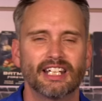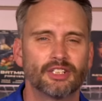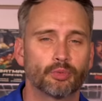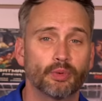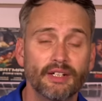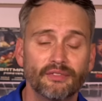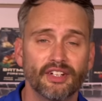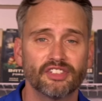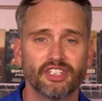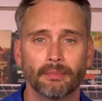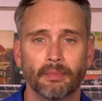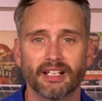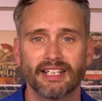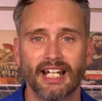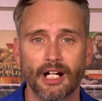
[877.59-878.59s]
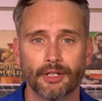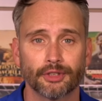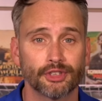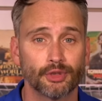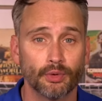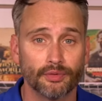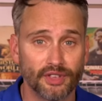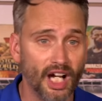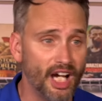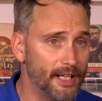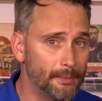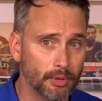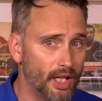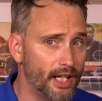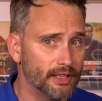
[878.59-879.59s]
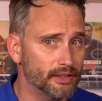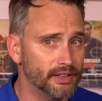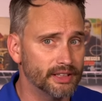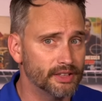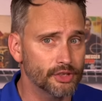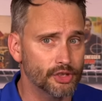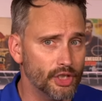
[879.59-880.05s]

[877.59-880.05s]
he's revisited by characters who have died prior in the